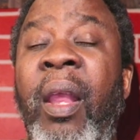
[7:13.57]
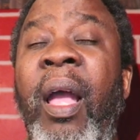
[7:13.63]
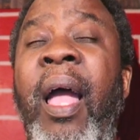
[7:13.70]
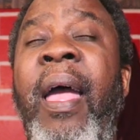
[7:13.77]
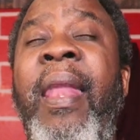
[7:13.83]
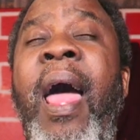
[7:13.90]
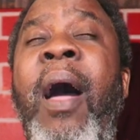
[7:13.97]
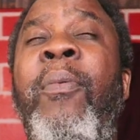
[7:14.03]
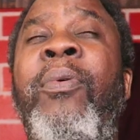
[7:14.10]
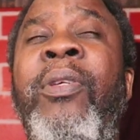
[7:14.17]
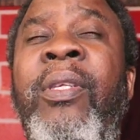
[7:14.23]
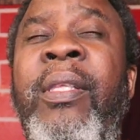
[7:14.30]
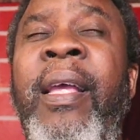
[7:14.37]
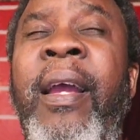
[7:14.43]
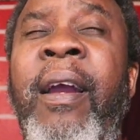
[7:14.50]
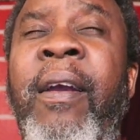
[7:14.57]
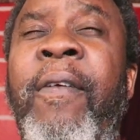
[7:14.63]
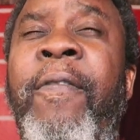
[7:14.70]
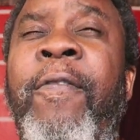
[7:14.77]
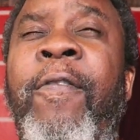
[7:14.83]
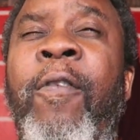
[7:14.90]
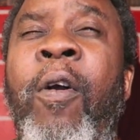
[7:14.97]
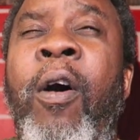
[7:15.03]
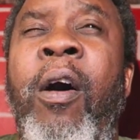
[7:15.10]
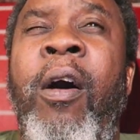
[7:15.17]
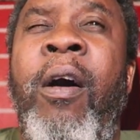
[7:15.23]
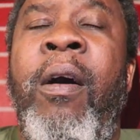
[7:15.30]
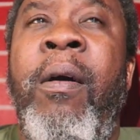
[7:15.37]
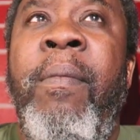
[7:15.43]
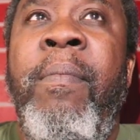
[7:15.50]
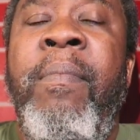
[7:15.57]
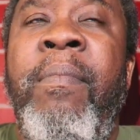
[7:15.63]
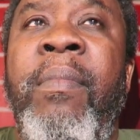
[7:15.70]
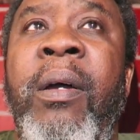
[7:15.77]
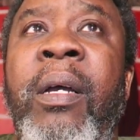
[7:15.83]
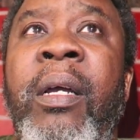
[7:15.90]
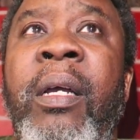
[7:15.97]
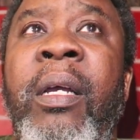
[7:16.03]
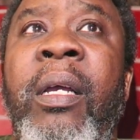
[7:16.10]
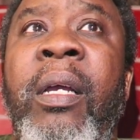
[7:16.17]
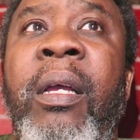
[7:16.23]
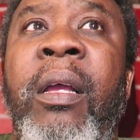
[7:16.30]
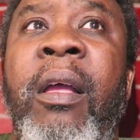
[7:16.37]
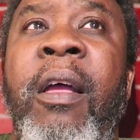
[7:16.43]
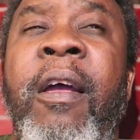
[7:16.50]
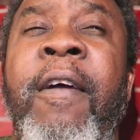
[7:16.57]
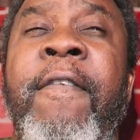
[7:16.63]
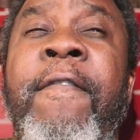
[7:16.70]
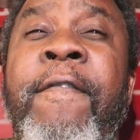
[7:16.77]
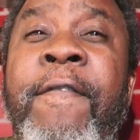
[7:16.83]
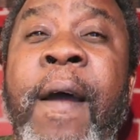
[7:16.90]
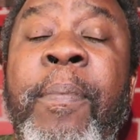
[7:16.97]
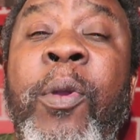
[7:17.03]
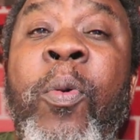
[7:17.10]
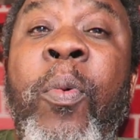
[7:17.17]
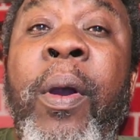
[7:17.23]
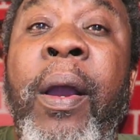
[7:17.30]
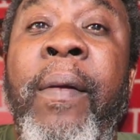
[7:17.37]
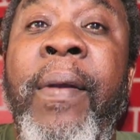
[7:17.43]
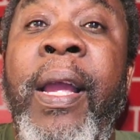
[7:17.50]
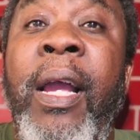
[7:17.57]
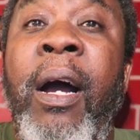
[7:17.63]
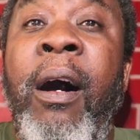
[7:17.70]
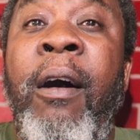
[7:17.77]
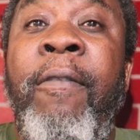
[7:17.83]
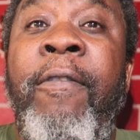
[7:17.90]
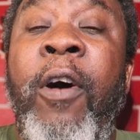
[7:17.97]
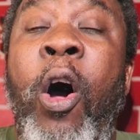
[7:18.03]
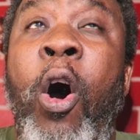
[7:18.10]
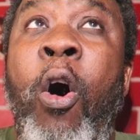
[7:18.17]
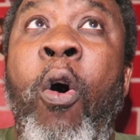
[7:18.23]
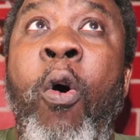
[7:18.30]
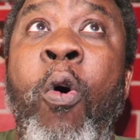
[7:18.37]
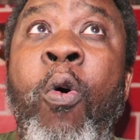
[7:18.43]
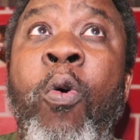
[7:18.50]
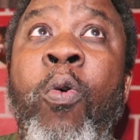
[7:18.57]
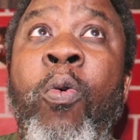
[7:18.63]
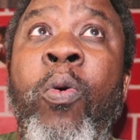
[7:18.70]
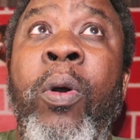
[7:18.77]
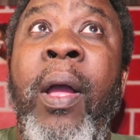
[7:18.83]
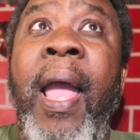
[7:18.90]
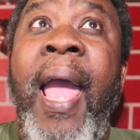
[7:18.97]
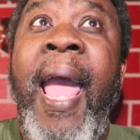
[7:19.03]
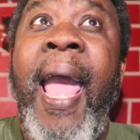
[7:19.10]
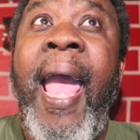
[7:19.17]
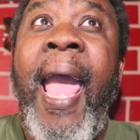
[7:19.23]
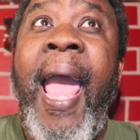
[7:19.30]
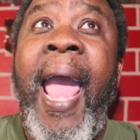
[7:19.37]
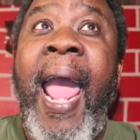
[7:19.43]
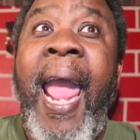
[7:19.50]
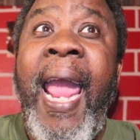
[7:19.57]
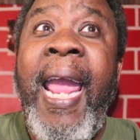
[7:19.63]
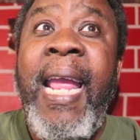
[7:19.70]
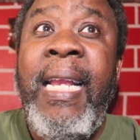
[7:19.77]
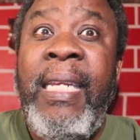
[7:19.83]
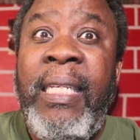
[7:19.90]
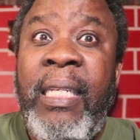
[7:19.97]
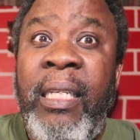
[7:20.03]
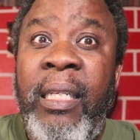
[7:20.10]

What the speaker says: And I was there from February of 08